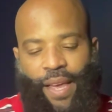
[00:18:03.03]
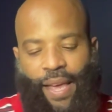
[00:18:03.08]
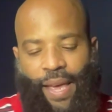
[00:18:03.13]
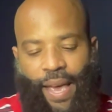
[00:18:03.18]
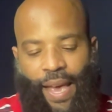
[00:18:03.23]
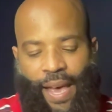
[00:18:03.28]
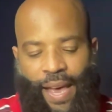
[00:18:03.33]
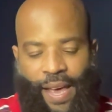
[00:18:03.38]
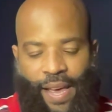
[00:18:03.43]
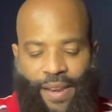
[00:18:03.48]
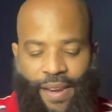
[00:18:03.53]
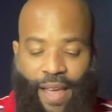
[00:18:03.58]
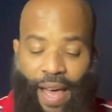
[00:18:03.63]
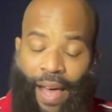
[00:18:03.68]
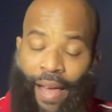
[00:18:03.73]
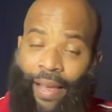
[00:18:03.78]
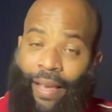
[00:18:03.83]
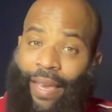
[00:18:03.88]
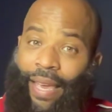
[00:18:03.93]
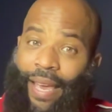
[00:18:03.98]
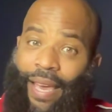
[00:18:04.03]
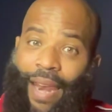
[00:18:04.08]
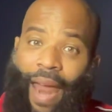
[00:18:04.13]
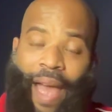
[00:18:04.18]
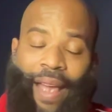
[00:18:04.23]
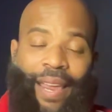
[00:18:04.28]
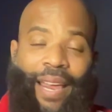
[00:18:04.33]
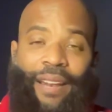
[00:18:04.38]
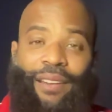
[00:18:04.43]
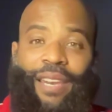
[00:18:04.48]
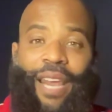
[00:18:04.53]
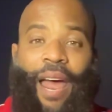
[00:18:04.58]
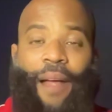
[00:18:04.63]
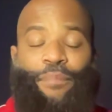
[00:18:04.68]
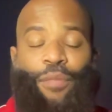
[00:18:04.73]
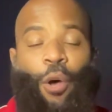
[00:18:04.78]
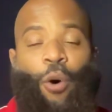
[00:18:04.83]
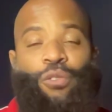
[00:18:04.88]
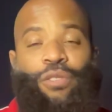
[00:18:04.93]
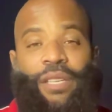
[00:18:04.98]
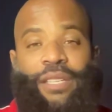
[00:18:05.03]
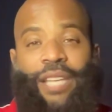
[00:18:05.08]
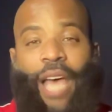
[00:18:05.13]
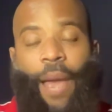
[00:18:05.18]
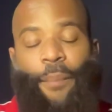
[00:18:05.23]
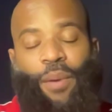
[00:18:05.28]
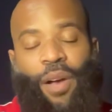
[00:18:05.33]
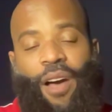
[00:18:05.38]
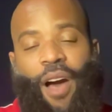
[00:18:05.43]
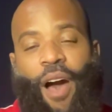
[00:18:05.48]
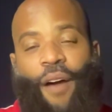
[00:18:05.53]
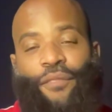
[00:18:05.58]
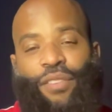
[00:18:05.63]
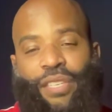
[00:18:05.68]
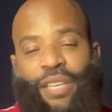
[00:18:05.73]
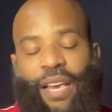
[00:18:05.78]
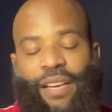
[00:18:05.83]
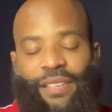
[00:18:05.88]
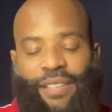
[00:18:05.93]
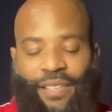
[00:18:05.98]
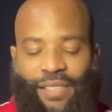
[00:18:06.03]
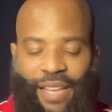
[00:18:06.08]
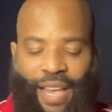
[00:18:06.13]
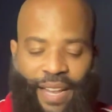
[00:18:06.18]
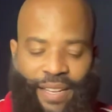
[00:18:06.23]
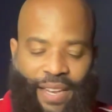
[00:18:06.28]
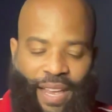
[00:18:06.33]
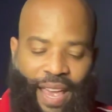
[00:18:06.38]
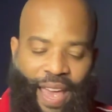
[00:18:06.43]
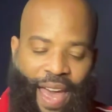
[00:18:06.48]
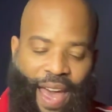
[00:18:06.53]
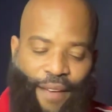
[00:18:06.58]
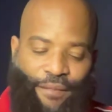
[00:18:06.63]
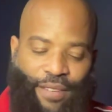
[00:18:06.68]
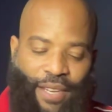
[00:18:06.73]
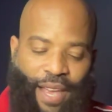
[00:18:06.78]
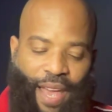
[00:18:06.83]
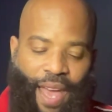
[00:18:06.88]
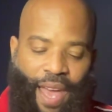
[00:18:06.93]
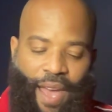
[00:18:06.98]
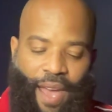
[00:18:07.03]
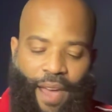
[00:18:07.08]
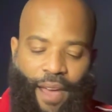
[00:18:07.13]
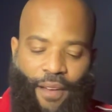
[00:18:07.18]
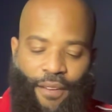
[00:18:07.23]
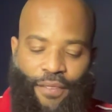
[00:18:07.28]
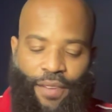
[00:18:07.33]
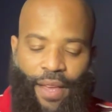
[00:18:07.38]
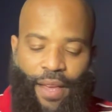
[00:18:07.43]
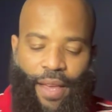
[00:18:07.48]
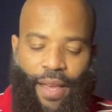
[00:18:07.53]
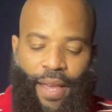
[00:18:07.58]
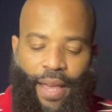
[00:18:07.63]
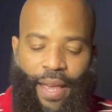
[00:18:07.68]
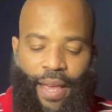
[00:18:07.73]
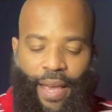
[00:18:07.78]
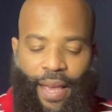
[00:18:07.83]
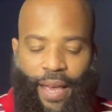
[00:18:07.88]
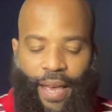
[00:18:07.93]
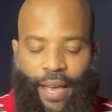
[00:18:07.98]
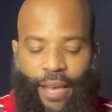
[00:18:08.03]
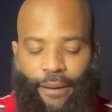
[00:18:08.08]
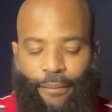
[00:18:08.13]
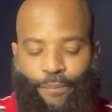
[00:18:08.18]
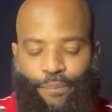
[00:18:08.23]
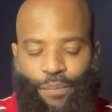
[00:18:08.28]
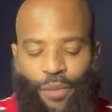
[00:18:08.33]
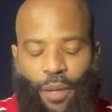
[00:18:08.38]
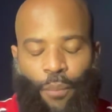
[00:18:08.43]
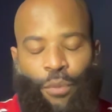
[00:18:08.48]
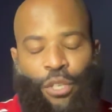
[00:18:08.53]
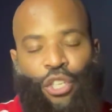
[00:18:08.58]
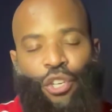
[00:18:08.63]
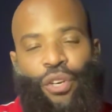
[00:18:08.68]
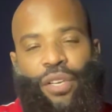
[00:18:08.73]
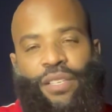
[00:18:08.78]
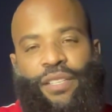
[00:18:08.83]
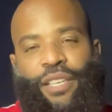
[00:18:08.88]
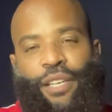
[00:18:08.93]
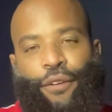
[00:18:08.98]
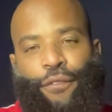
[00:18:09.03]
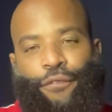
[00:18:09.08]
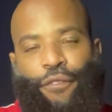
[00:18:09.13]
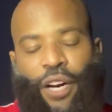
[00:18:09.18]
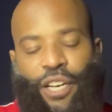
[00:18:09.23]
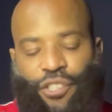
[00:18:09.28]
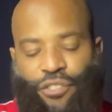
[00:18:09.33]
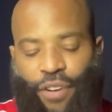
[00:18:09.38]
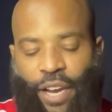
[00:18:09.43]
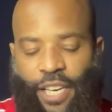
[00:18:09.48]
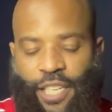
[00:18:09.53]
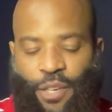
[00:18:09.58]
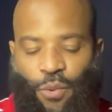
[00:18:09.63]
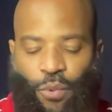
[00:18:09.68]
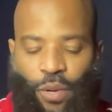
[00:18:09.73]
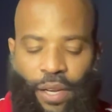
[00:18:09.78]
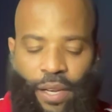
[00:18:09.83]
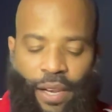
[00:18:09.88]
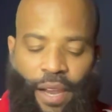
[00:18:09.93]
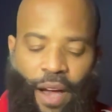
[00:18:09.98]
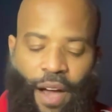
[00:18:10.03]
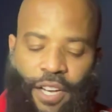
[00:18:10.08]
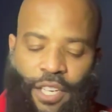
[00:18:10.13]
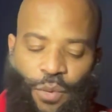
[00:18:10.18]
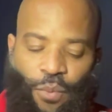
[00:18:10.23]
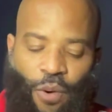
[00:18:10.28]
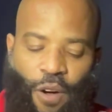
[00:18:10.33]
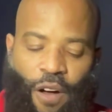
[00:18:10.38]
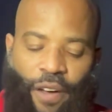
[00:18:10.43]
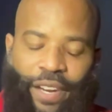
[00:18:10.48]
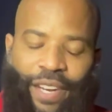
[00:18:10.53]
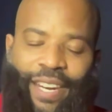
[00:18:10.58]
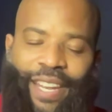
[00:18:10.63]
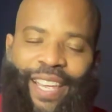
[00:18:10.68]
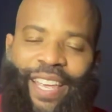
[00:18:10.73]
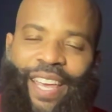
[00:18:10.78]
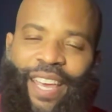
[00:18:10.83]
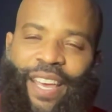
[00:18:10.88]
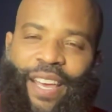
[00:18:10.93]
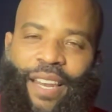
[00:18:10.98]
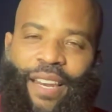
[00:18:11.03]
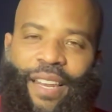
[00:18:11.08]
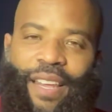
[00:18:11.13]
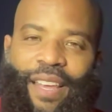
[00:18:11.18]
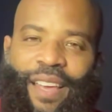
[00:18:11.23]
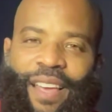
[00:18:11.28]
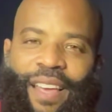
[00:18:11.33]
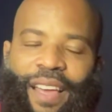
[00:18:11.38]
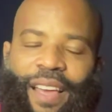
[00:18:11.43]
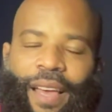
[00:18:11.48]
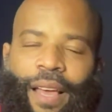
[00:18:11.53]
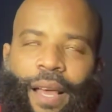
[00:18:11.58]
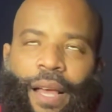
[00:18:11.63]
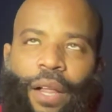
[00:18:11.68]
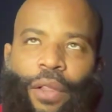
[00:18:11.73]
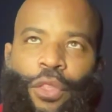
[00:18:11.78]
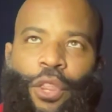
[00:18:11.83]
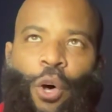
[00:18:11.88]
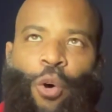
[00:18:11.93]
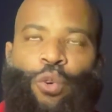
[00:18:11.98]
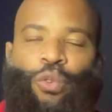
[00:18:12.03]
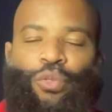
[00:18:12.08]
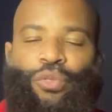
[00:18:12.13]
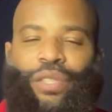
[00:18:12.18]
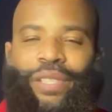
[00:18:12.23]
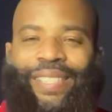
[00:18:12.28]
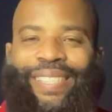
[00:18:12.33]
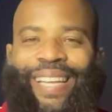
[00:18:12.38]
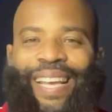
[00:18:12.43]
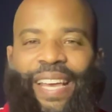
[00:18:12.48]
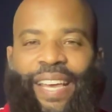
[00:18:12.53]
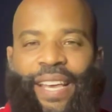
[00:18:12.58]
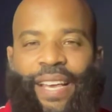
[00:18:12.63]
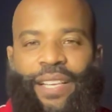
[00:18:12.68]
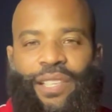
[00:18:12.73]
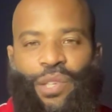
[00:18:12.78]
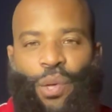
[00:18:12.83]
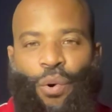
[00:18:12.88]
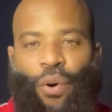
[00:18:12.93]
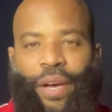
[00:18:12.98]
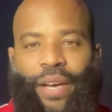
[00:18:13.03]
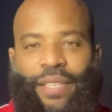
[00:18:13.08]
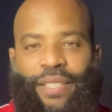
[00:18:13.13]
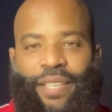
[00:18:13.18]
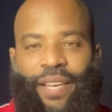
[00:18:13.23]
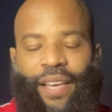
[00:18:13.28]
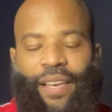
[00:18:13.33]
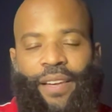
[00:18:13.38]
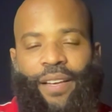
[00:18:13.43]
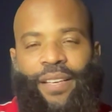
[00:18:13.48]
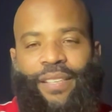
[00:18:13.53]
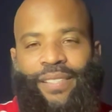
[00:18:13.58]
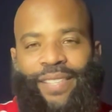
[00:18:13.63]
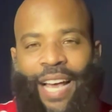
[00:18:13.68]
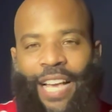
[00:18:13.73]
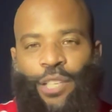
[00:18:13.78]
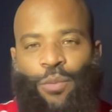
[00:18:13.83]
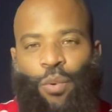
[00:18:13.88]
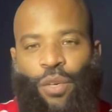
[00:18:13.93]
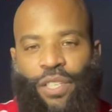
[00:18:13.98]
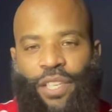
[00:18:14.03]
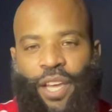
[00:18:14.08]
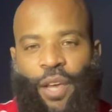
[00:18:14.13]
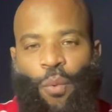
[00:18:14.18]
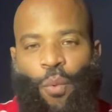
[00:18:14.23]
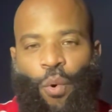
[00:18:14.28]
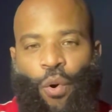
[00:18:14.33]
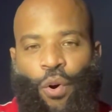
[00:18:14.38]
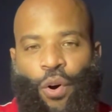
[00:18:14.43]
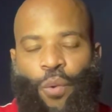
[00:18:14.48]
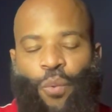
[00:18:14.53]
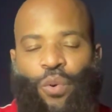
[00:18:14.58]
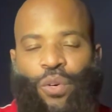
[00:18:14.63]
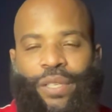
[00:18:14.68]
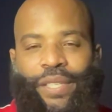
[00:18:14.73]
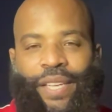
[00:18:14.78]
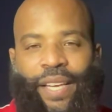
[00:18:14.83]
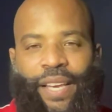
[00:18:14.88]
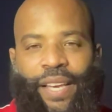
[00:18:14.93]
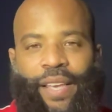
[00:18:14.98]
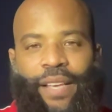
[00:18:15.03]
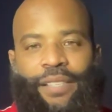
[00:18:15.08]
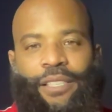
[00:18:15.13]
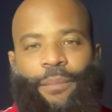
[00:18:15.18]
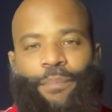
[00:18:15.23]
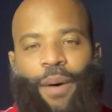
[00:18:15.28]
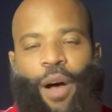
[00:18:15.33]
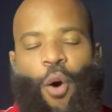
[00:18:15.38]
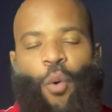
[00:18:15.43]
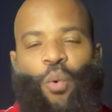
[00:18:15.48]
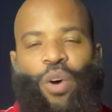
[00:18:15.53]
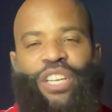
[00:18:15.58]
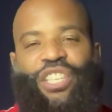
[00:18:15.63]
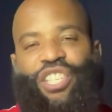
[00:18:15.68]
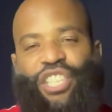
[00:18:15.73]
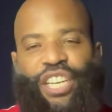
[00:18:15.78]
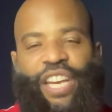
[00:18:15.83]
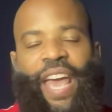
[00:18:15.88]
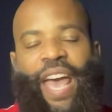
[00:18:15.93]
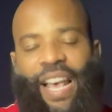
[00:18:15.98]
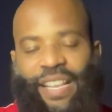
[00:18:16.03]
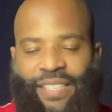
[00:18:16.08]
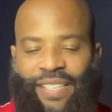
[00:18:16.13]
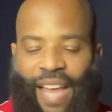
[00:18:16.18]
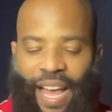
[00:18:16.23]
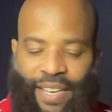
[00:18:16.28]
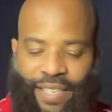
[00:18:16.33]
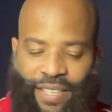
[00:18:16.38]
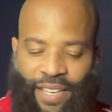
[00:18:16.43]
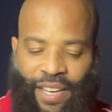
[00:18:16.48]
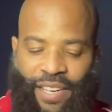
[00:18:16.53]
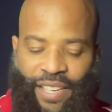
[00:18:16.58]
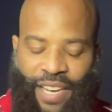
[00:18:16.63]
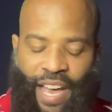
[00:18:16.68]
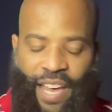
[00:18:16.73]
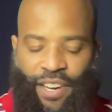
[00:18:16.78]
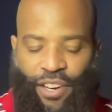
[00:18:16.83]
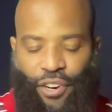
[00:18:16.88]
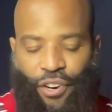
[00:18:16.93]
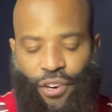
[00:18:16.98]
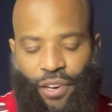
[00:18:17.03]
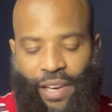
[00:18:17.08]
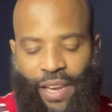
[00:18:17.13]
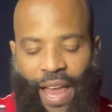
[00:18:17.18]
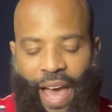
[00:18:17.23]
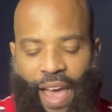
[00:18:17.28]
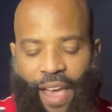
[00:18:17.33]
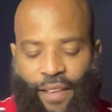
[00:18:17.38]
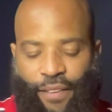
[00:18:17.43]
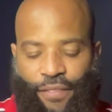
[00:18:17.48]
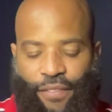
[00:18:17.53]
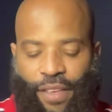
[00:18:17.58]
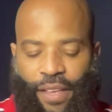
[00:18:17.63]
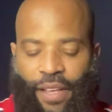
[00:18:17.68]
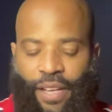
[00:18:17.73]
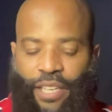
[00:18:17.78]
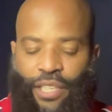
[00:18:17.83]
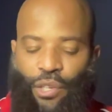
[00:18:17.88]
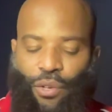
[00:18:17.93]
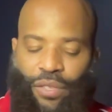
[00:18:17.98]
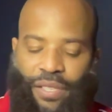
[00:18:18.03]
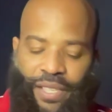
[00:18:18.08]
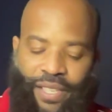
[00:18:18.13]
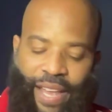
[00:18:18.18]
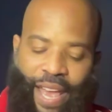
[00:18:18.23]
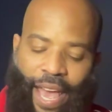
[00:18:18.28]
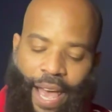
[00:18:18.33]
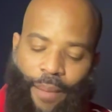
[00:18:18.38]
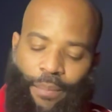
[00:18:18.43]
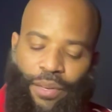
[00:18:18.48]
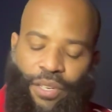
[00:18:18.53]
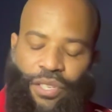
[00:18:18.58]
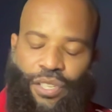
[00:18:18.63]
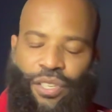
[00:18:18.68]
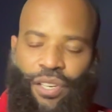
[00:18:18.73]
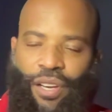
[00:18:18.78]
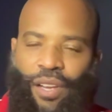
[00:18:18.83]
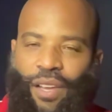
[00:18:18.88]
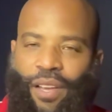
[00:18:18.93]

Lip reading: And again, I get that. Those are the type of conversations that they have to have. But you can see the frustration with Olajuwon. And again, those digs on Katina, because that's what they were digs about what she has not done yet in her life to establish.